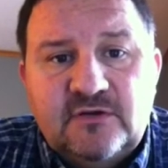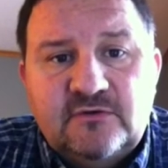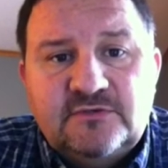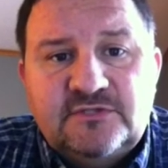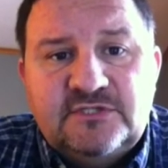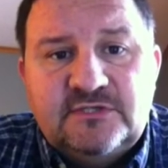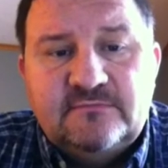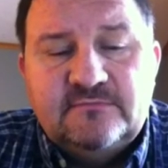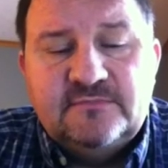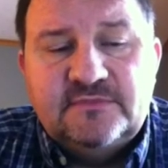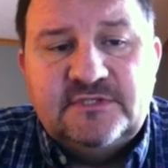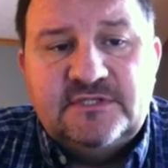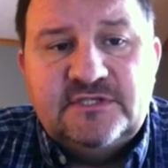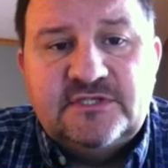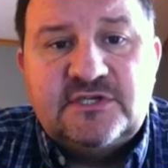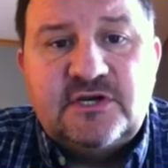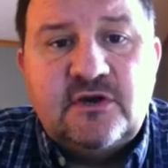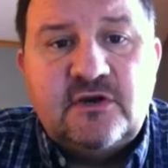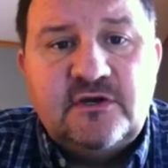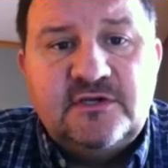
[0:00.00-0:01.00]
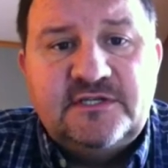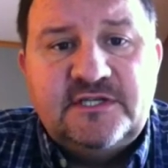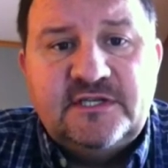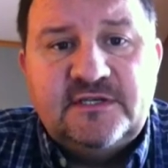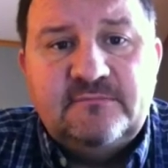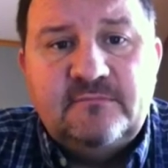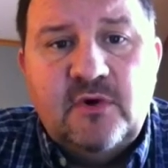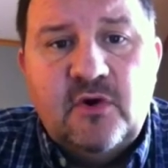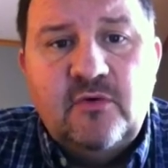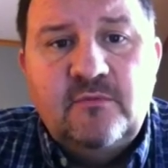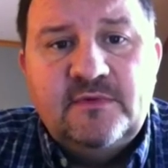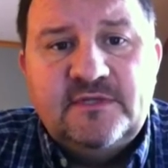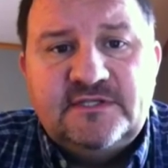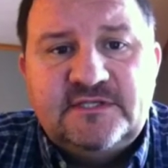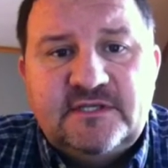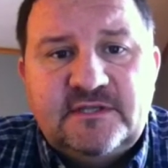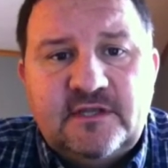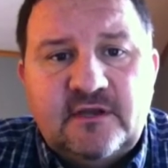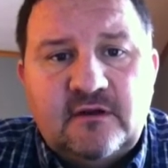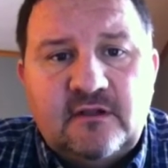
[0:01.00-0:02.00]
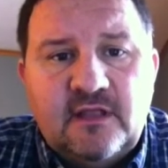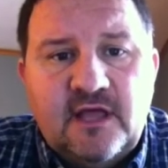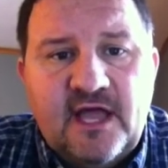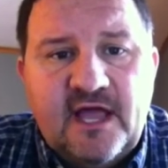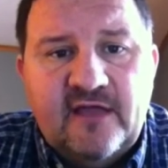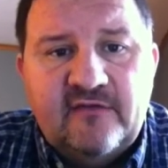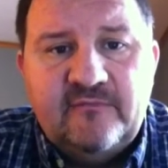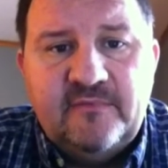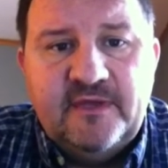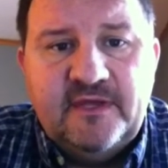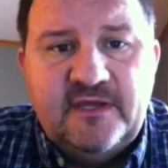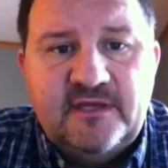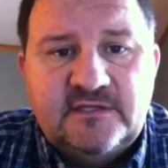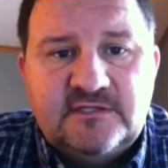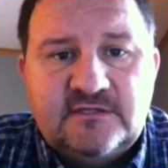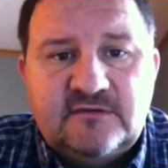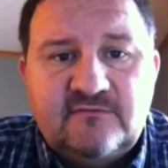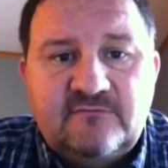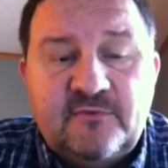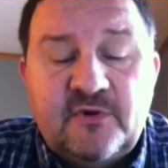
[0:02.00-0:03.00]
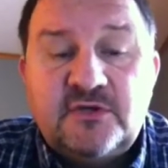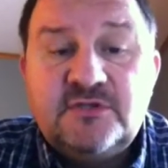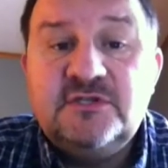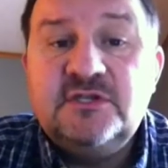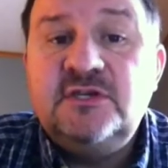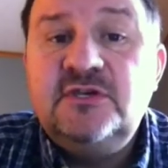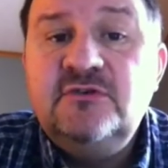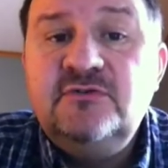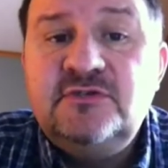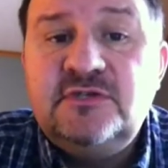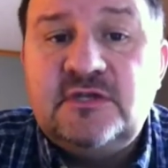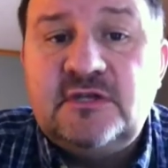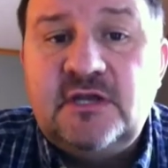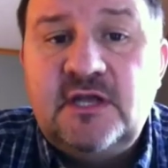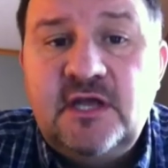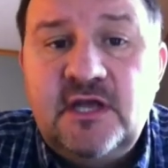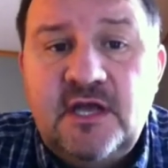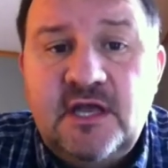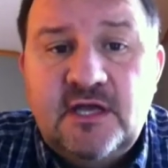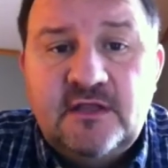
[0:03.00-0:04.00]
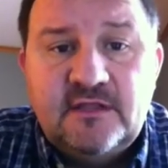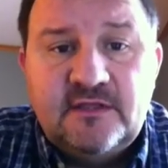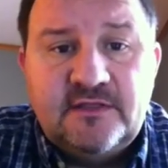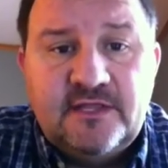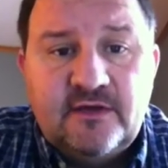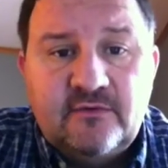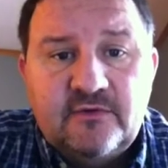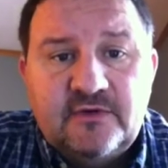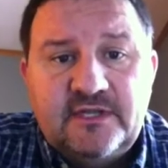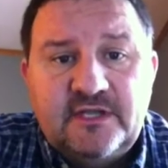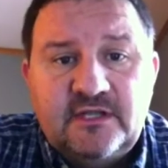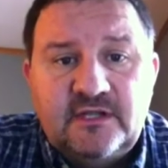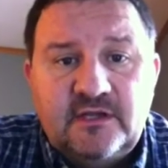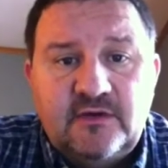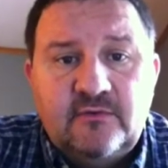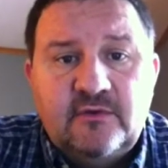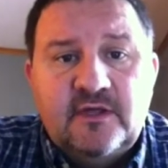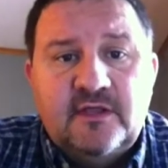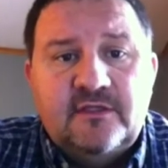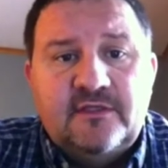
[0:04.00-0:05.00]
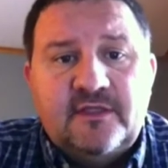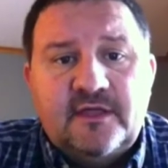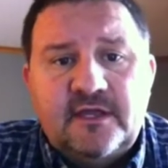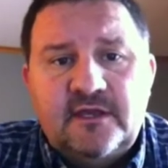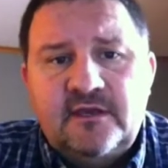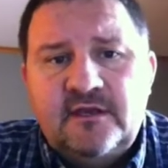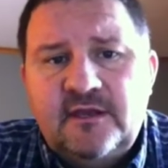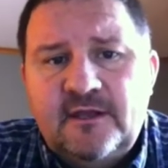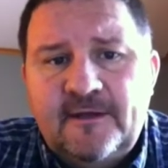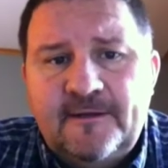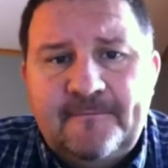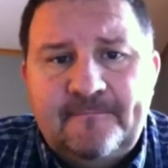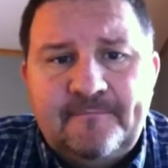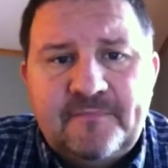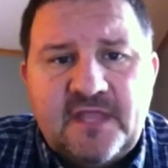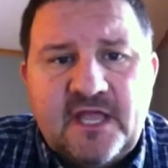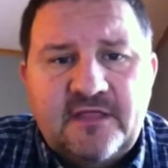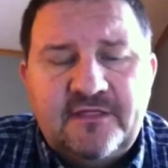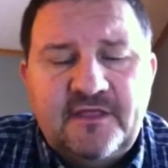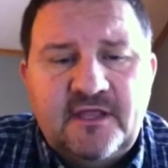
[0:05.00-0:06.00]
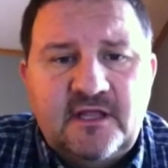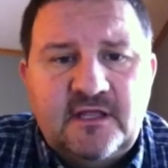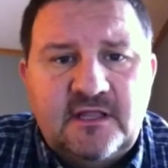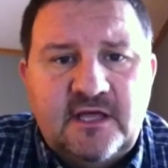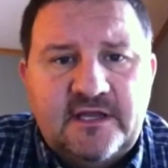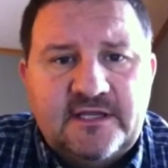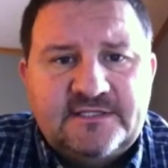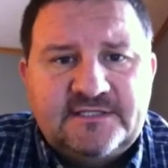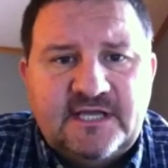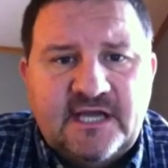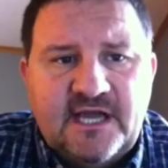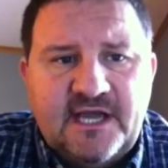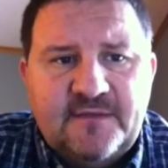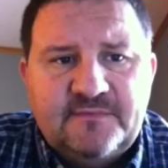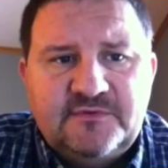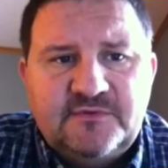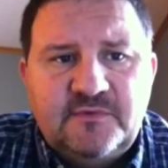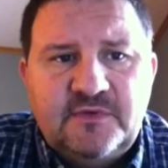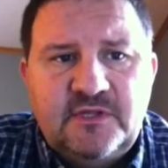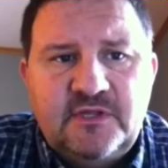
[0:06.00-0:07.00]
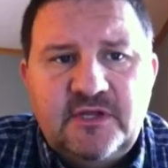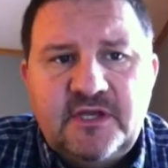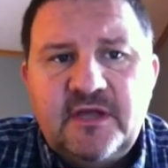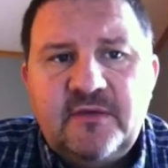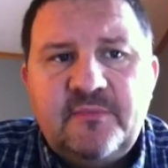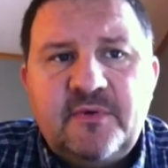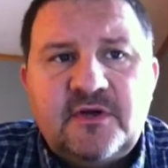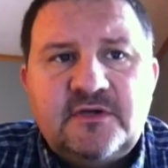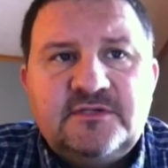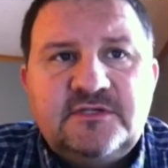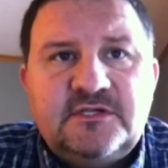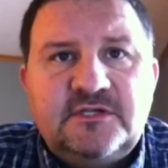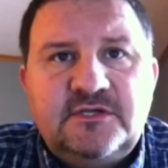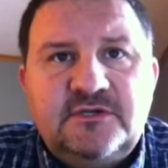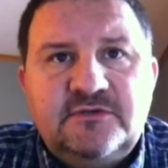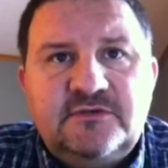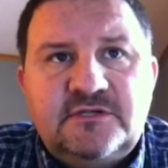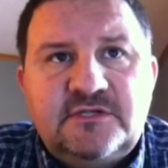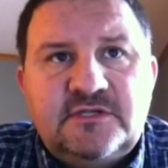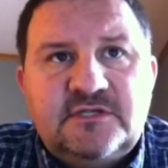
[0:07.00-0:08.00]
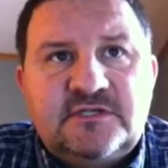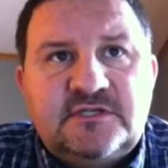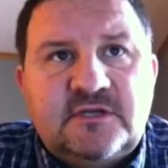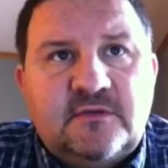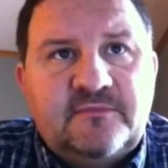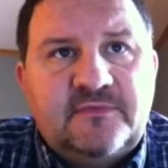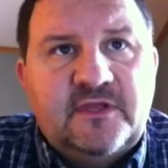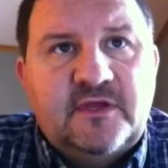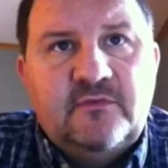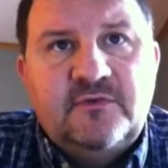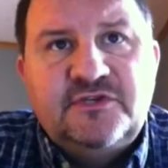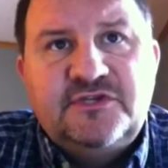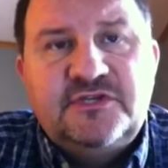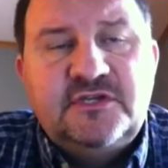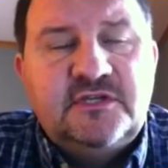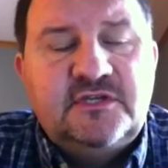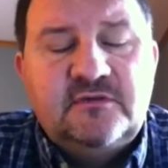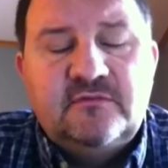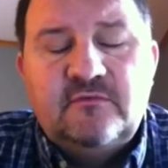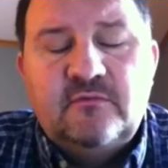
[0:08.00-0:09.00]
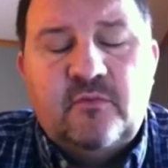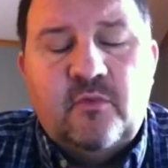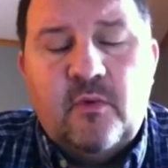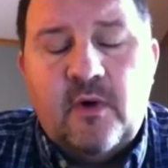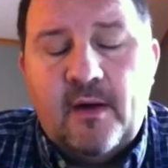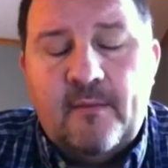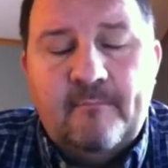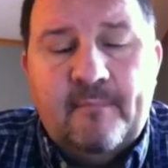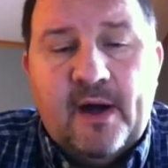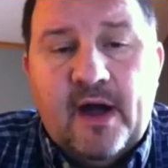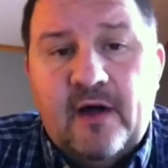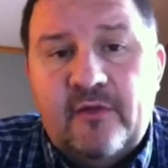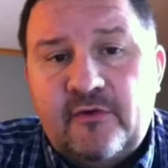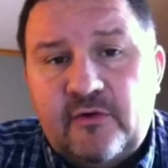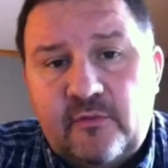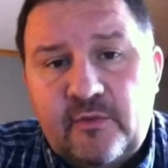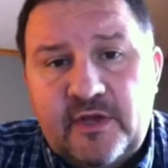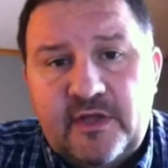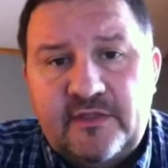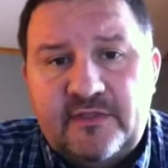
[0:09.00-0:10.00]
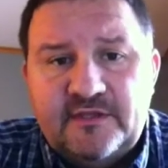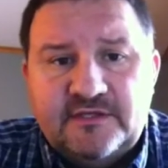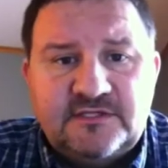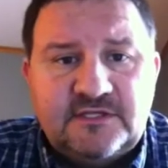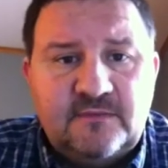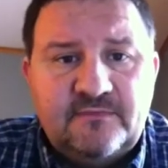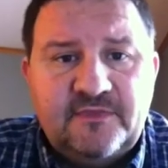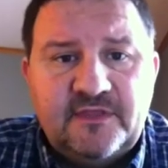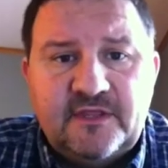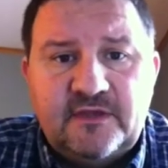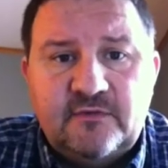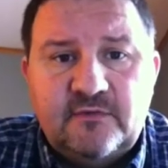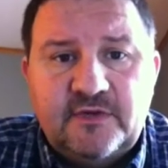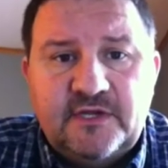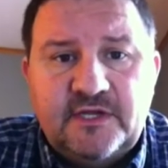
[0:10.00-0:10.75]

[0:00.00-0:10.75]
some discouraging moments in their life because of persecution that they were dealing with. And I think a lot of times we look at persecution as something we shouldn't bother with, as something